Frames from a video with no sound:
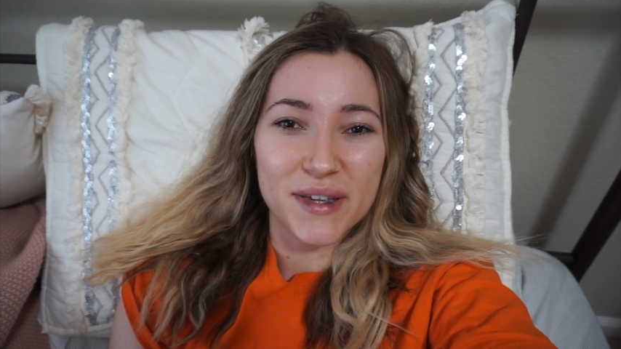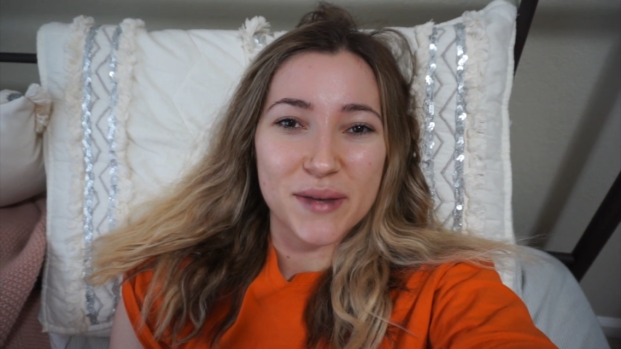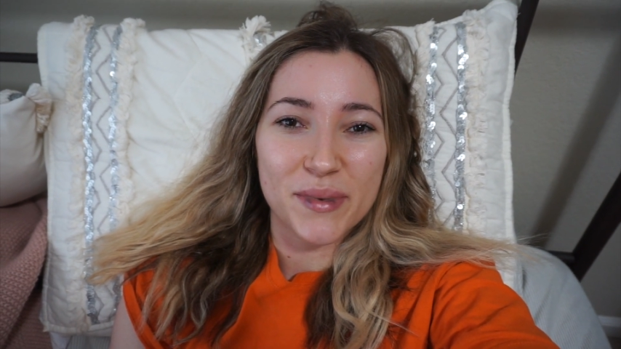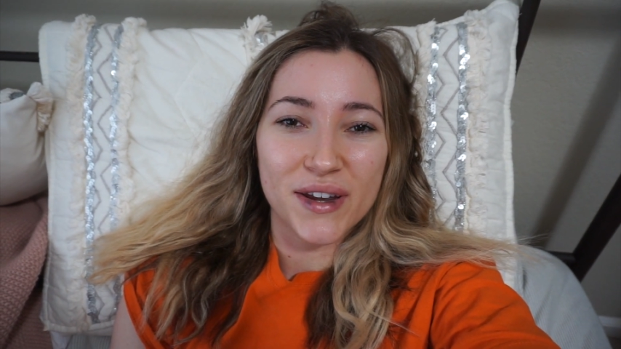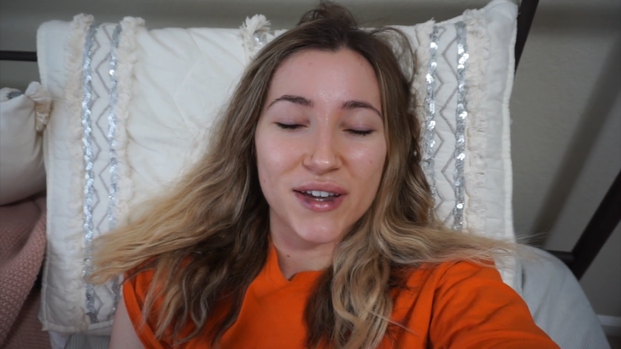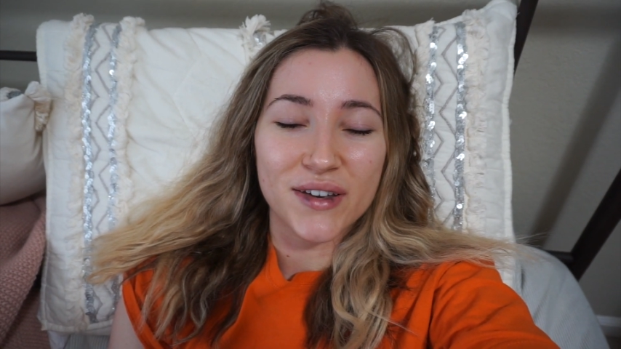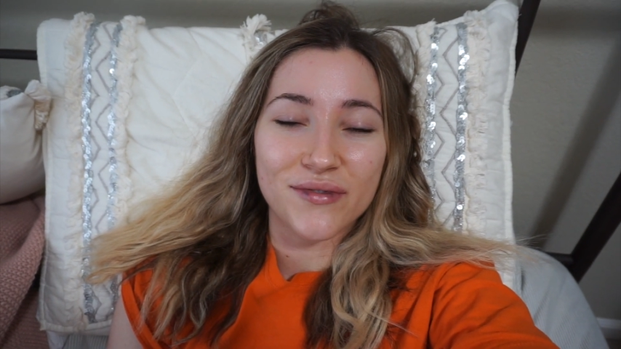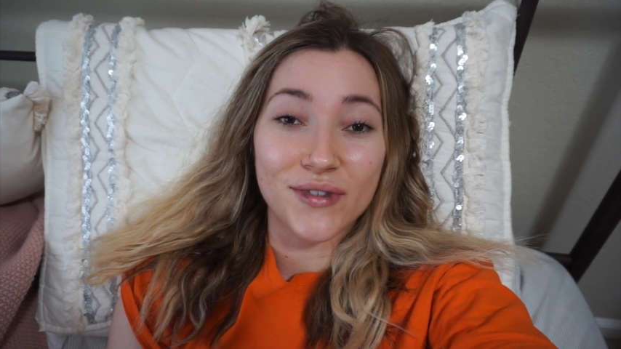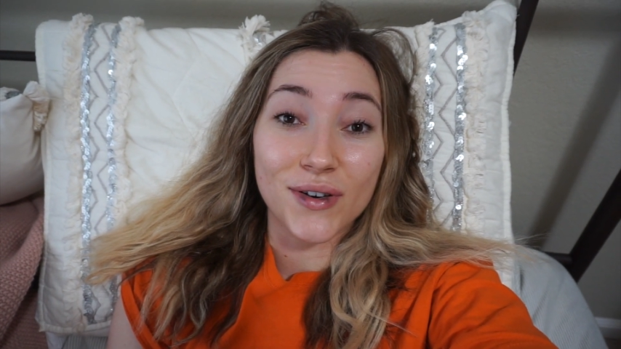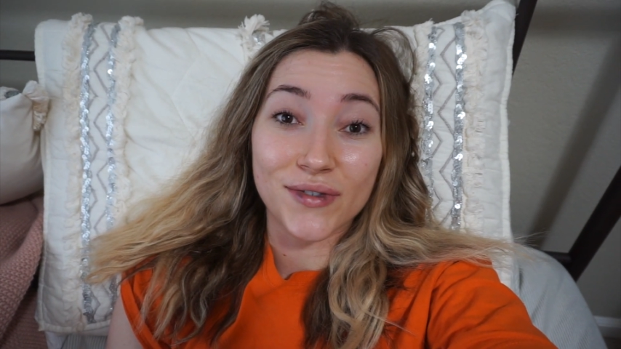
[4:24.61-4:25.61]
gonna put on a
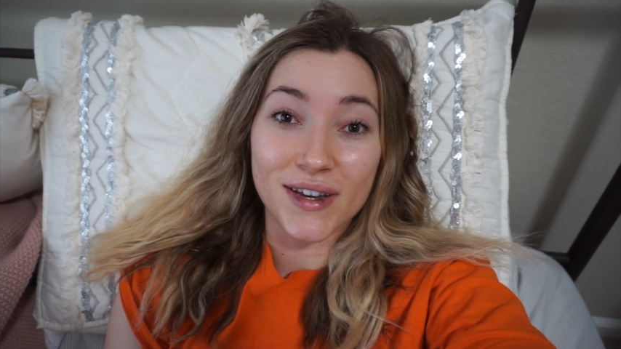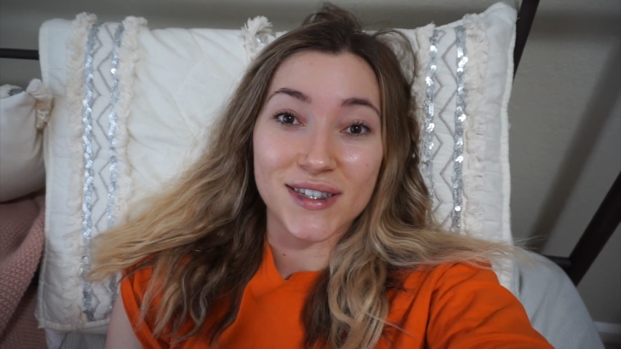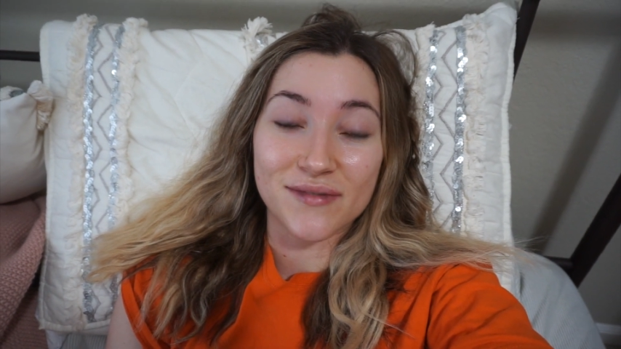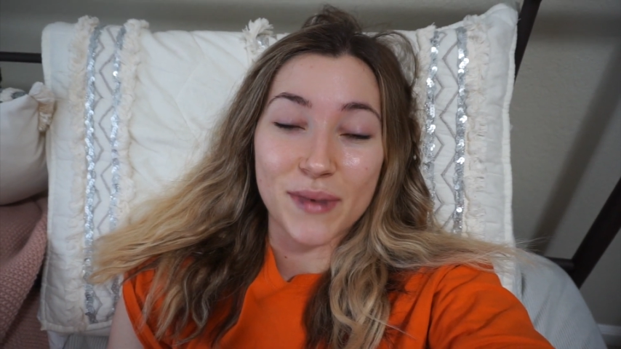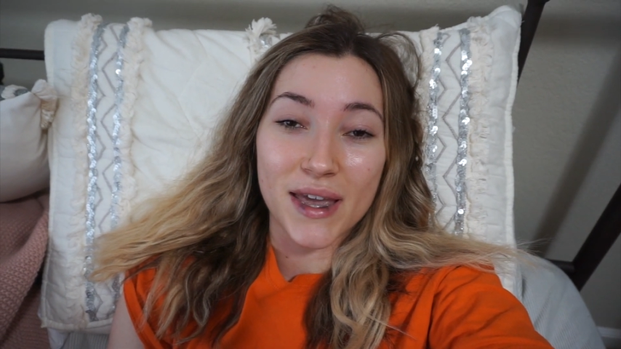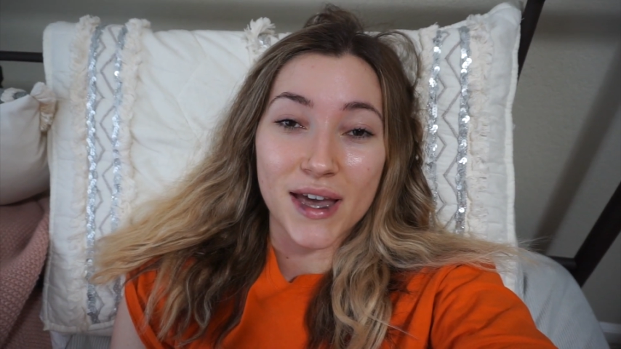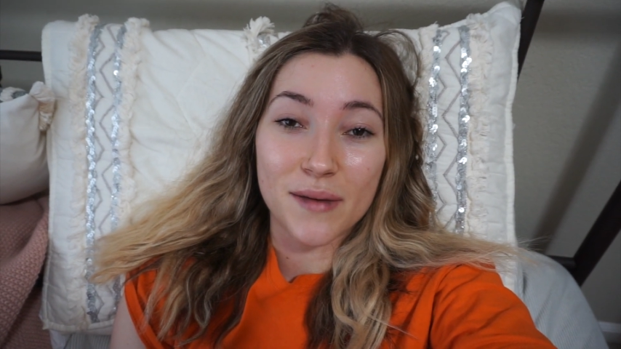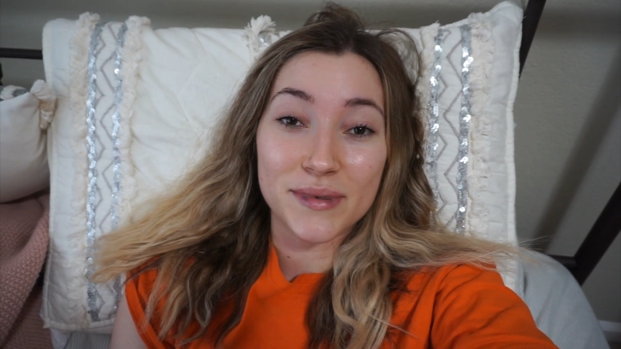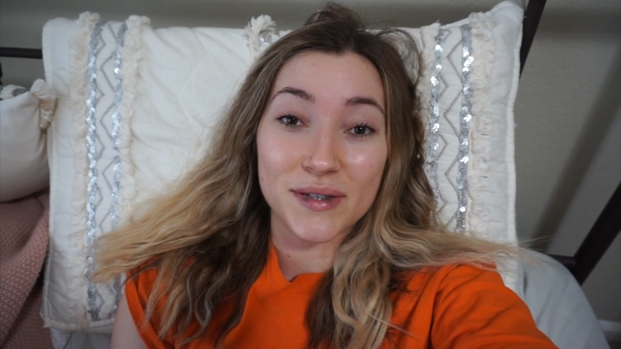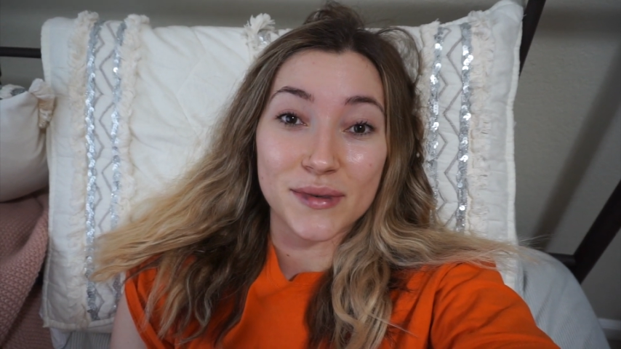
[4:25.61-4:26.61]
full face of
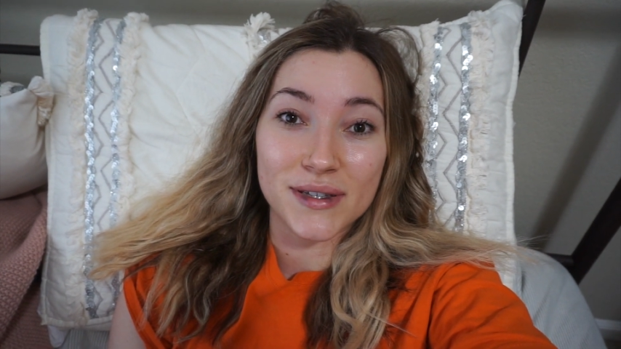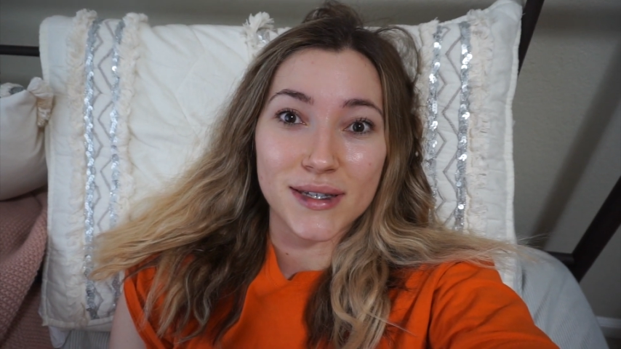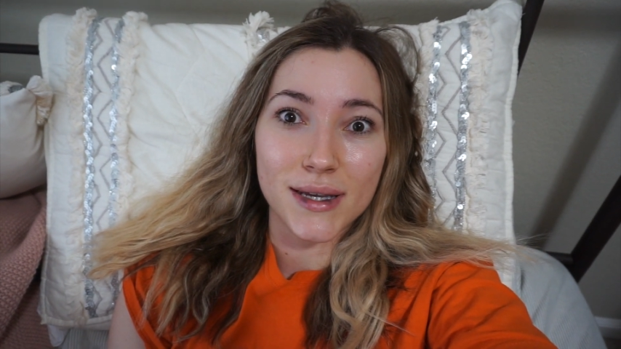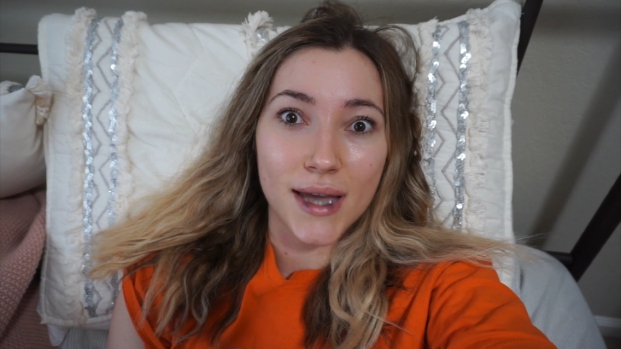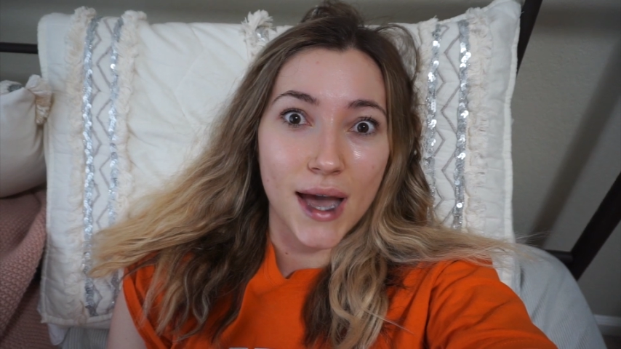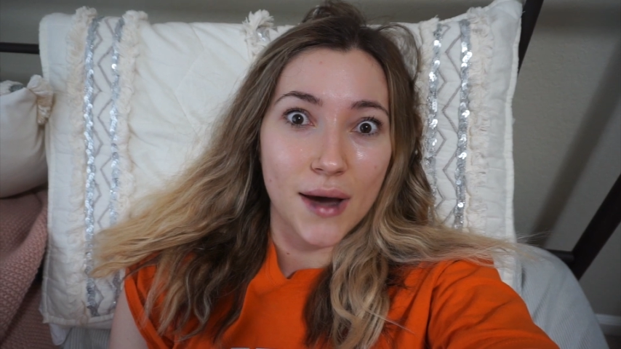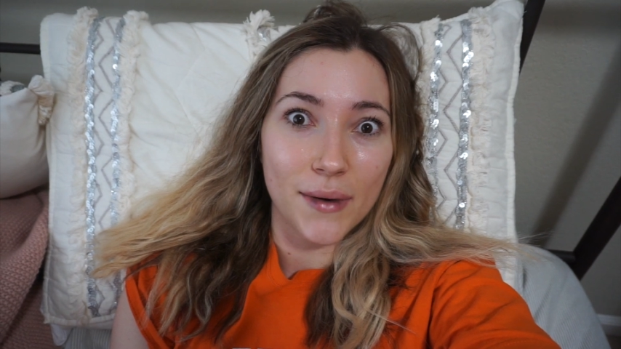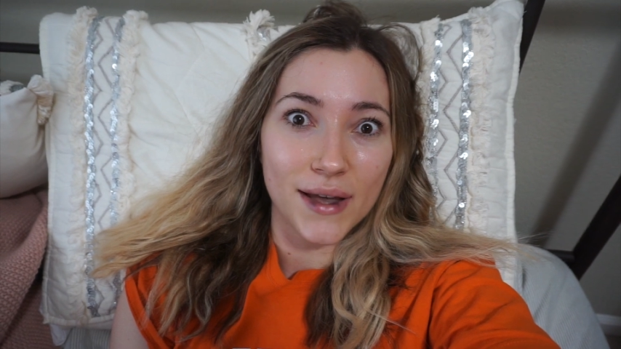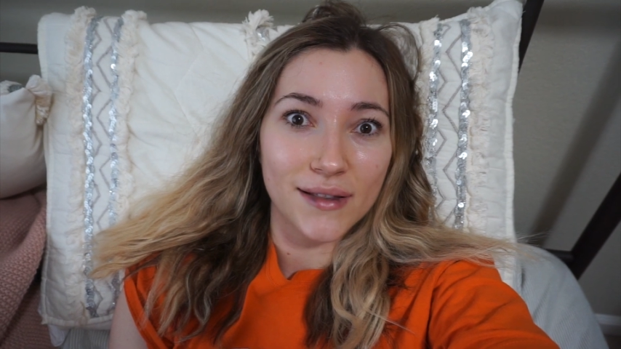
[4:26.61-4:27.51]
makeup, so we'll see how I